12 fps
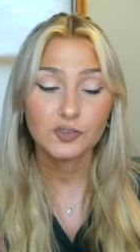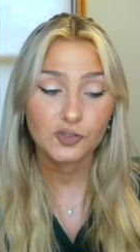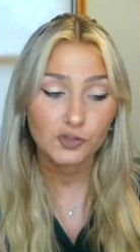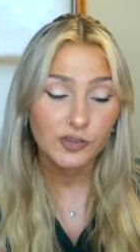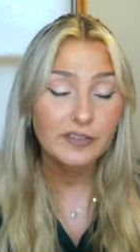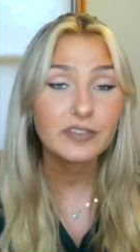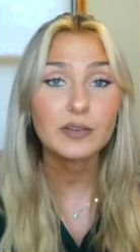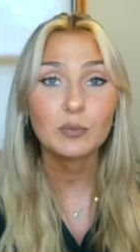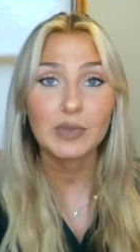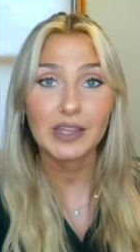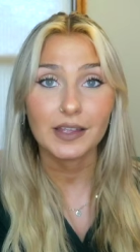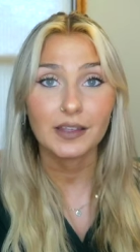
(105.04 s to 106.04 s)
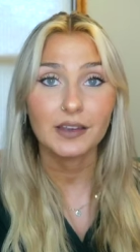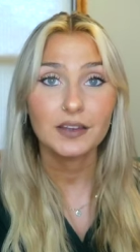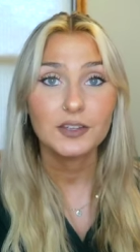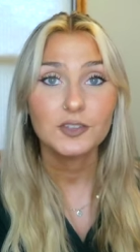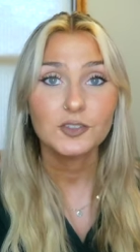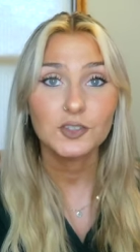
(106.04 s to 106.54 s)
driven me
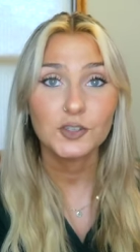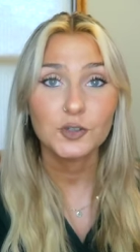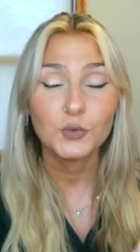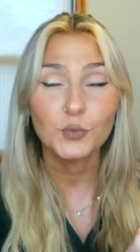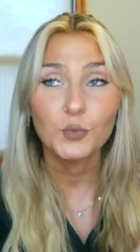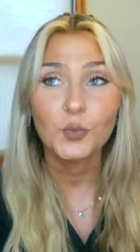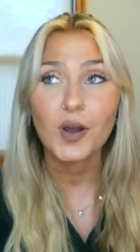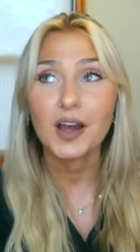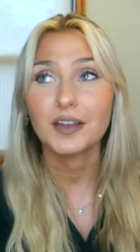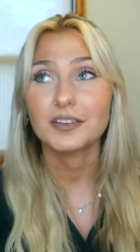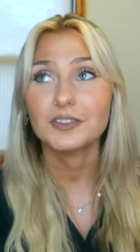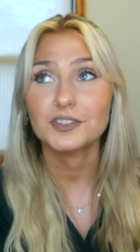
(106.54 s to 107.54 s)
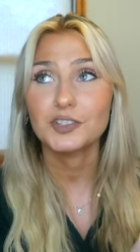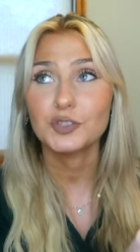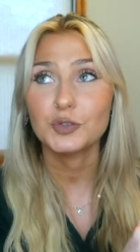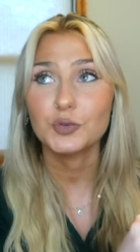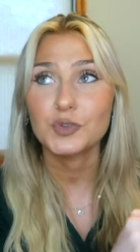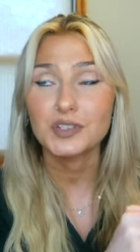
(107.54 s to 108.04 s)
to want
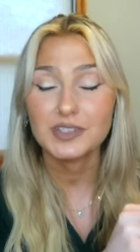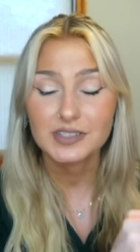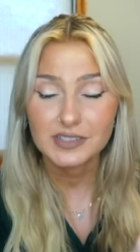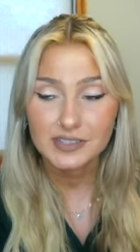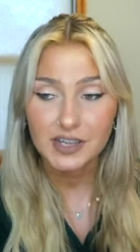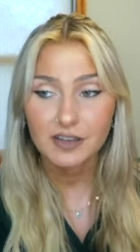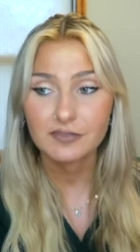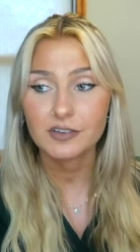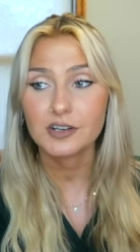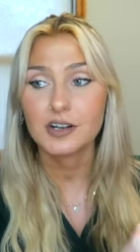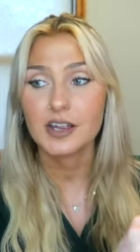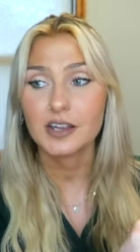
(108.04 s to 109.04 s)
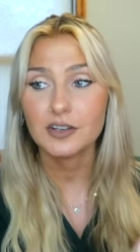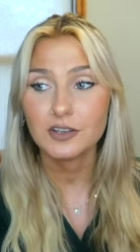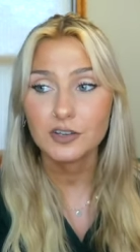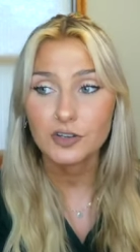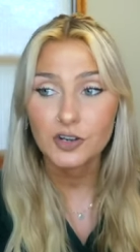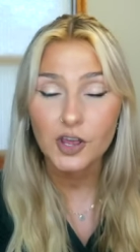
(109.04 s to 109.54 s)
to discover
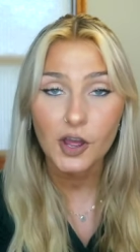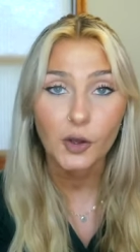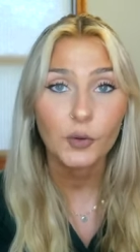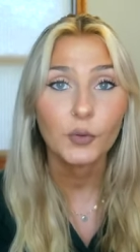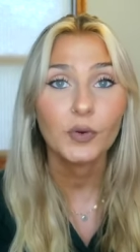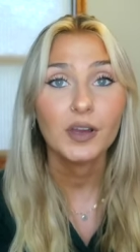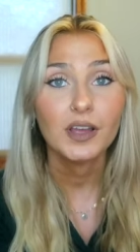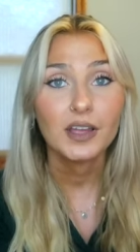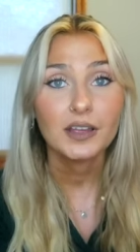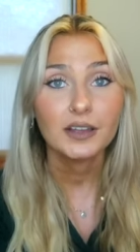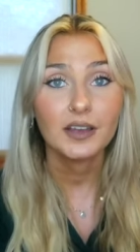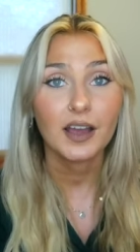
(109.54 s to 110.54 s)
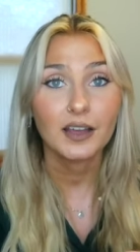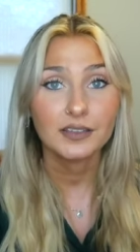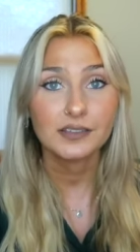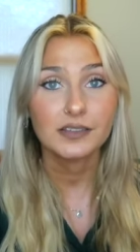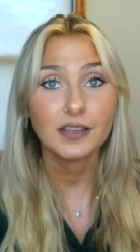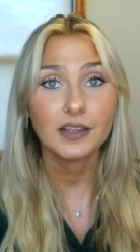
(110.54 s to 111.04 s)
and know
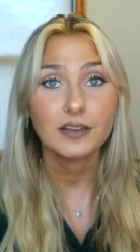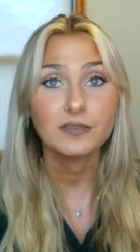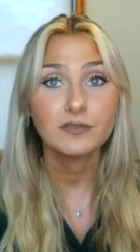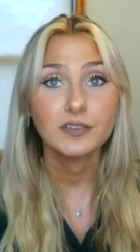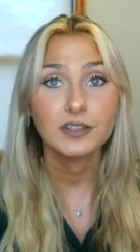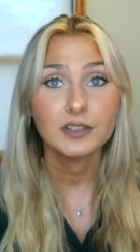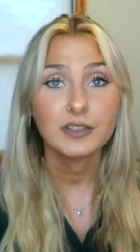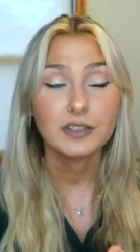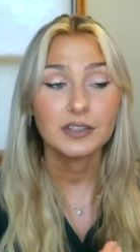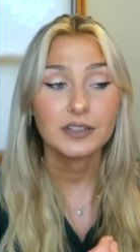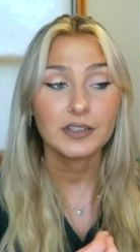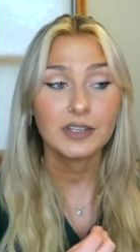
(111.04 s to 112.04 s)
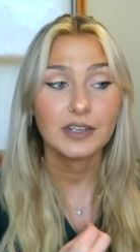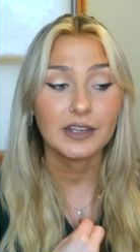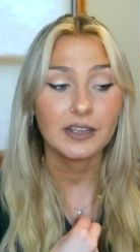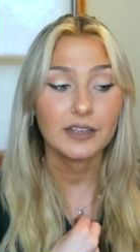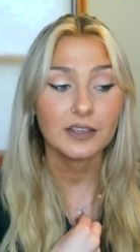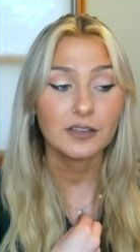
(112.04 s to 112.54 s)
God's love in
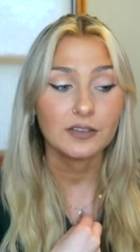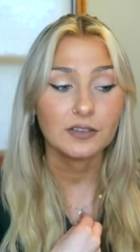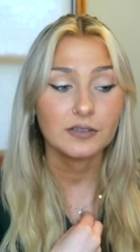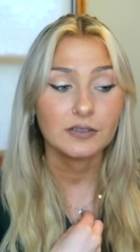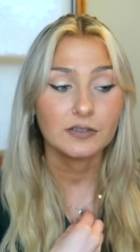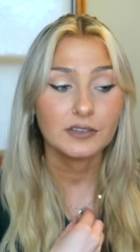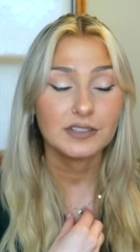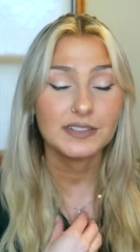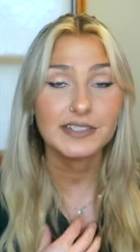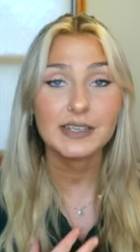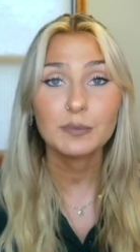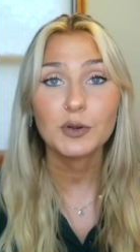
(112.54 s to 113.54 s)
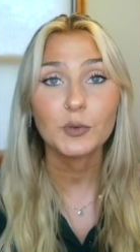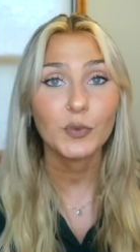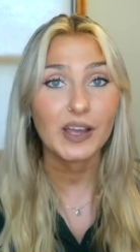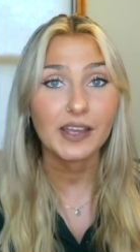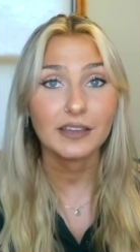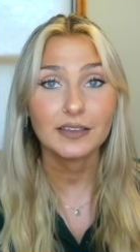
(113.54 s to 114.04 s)
a deeper
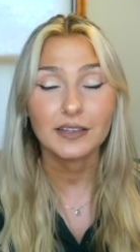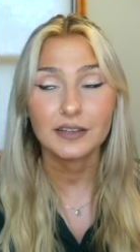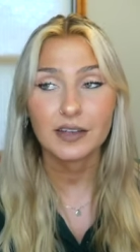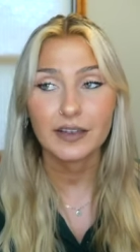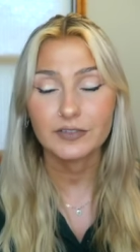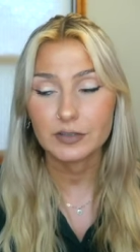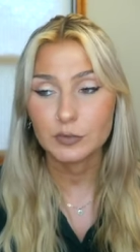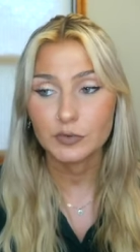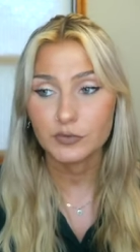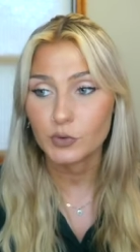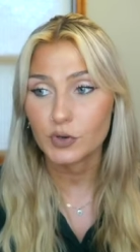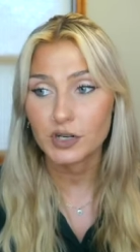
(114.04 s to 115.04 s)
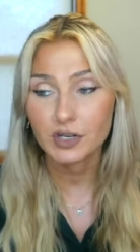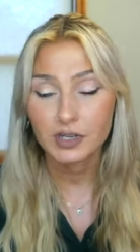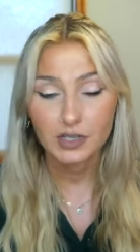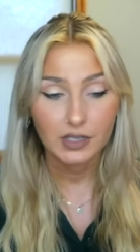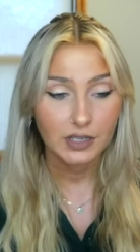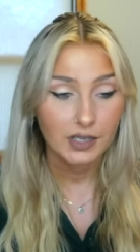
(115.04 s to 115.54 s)
way than ever before.
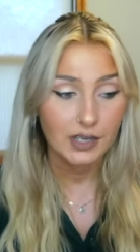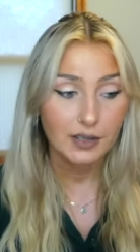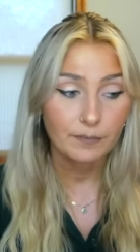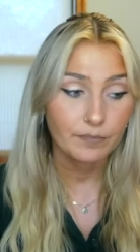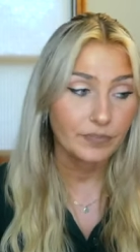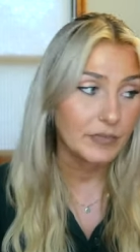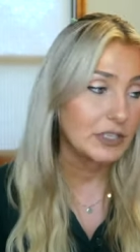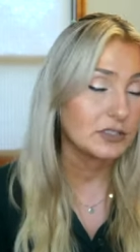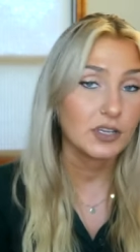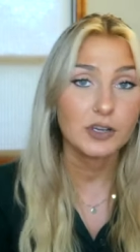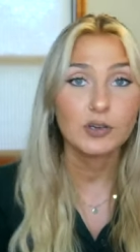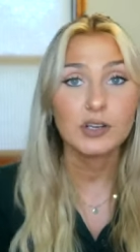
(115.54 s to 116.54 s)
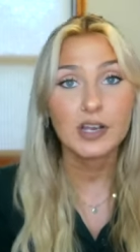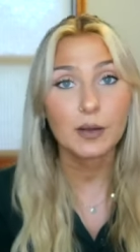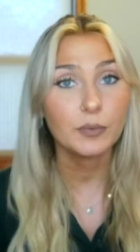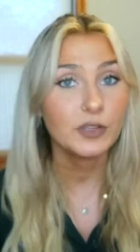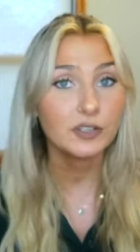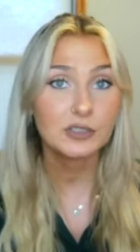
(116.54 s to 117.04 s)
Um, so a
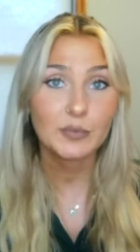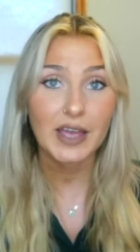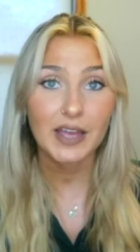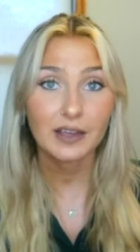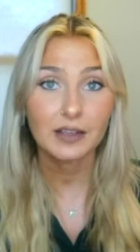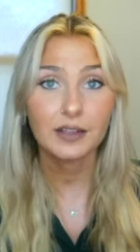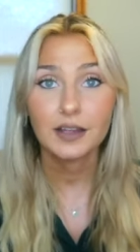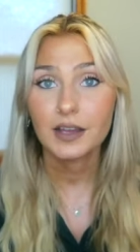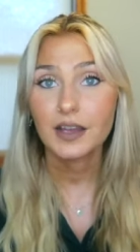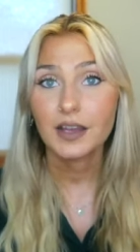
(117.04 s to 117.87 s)
couple years back,